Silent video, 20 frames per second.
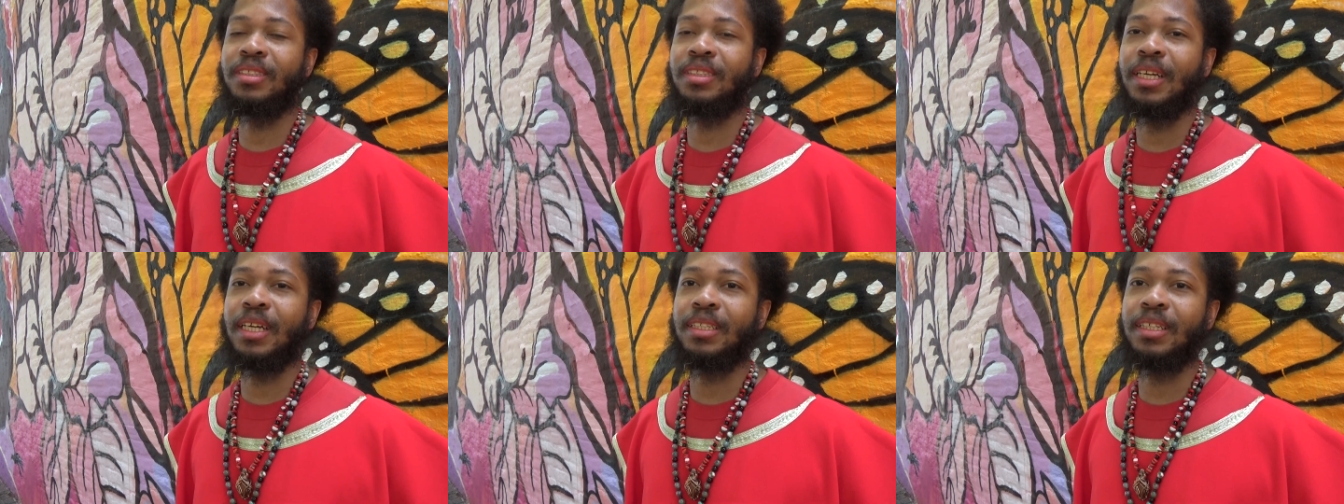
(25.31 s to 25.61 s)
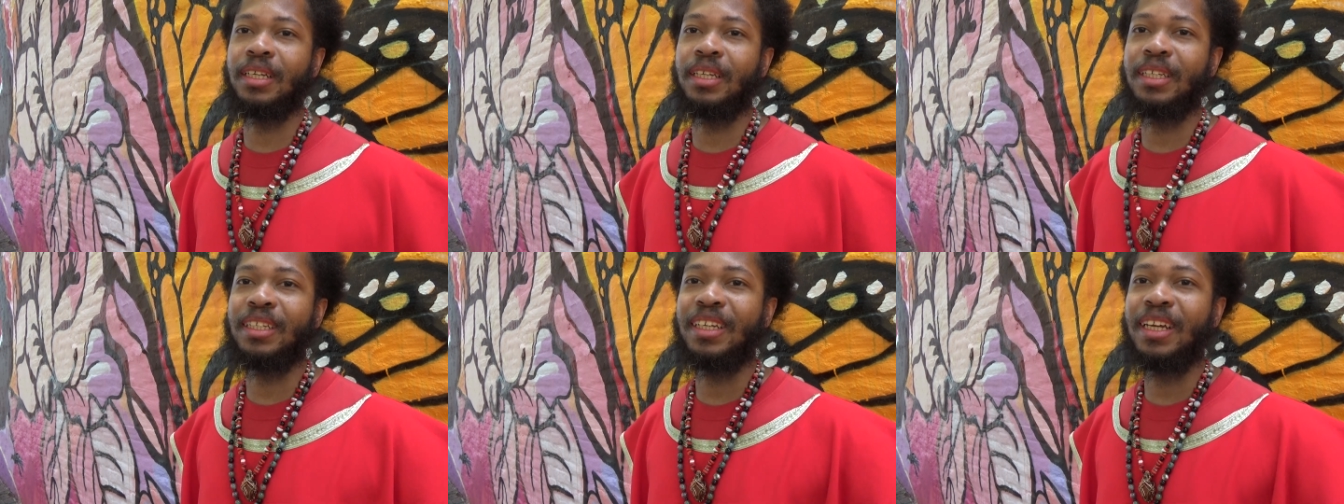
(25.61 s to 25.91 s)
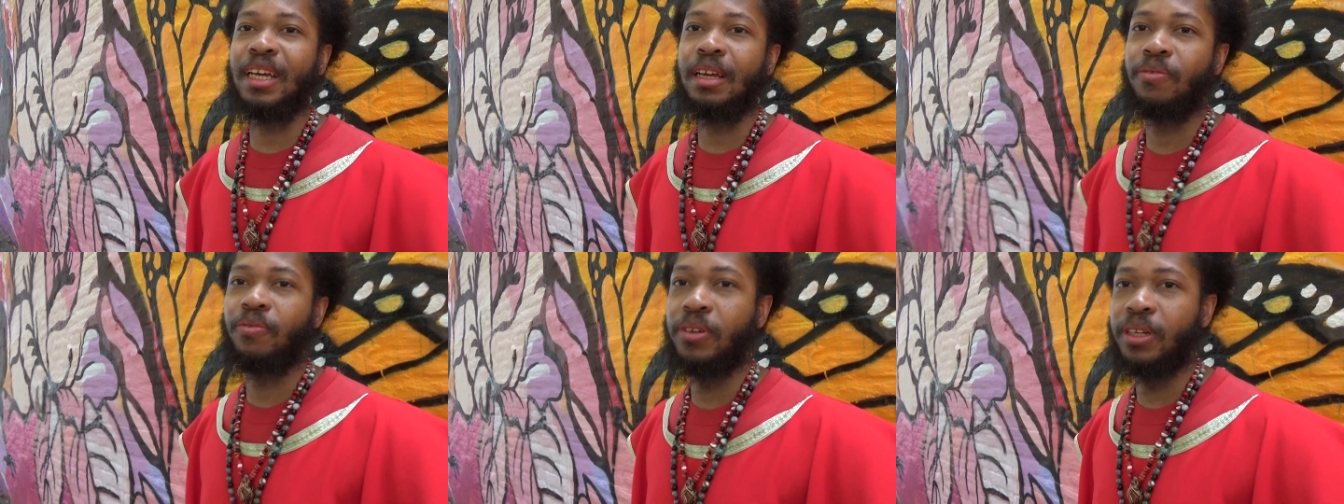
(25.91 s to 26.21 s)
technically
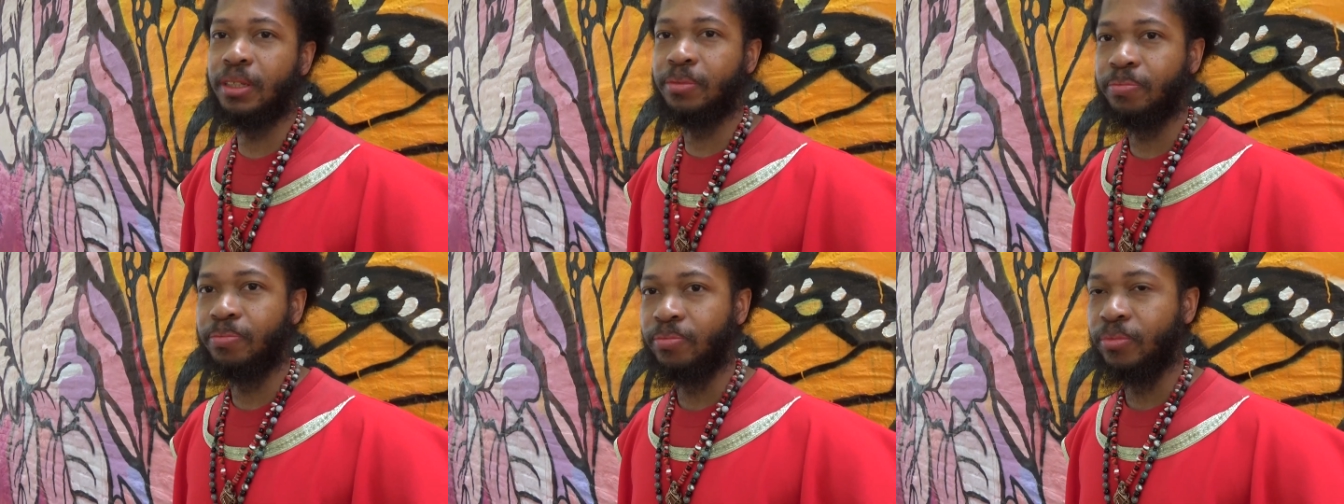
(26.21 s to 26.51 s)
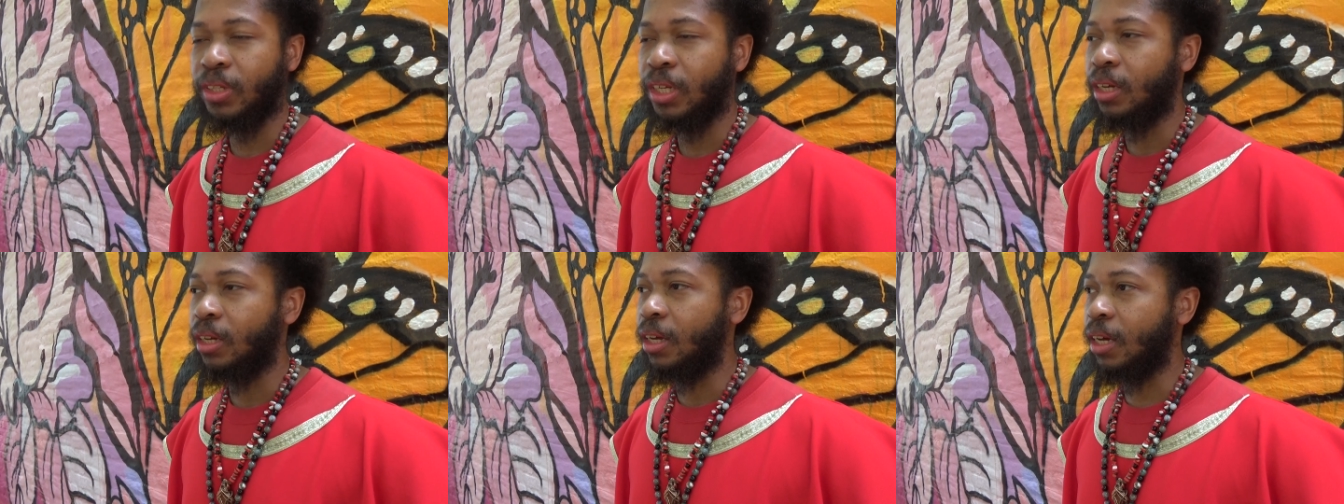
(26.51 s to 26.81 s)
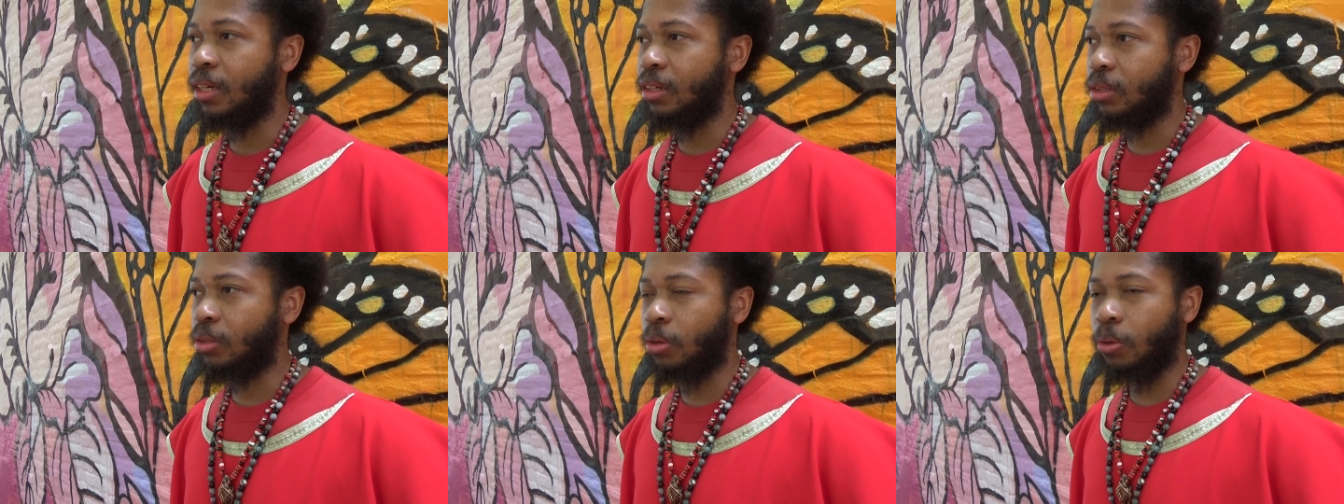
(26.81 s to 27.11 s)
infinite.
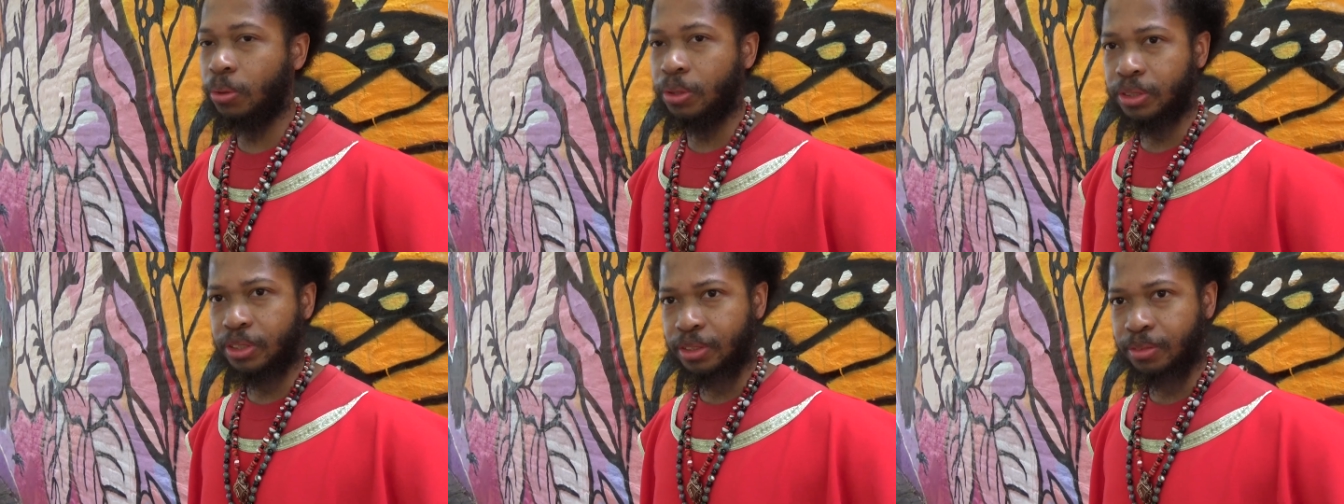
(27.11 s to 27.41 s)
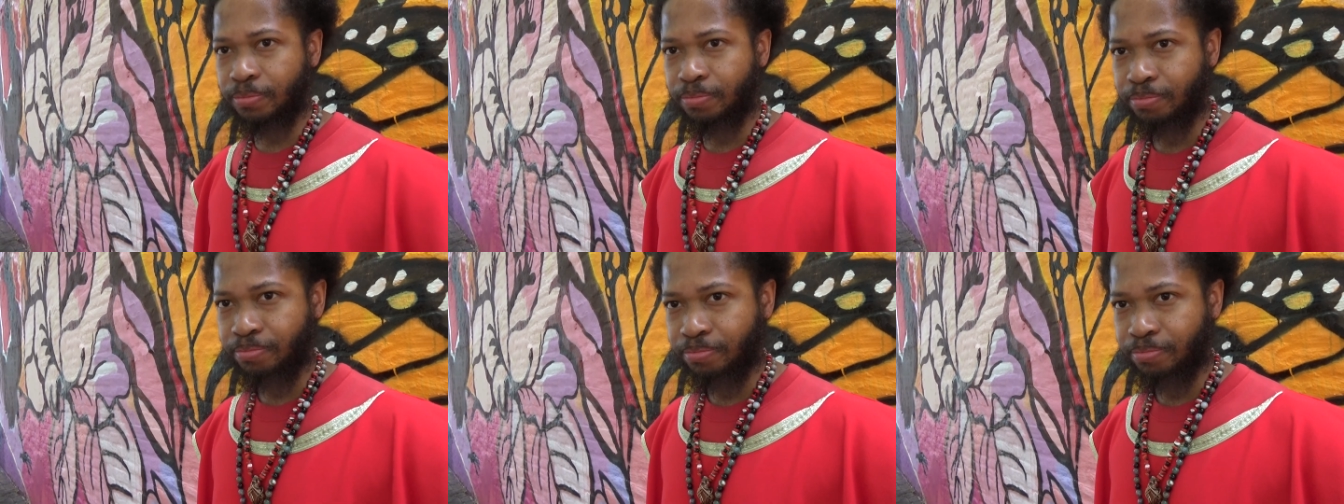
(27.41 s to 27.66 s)
And of course,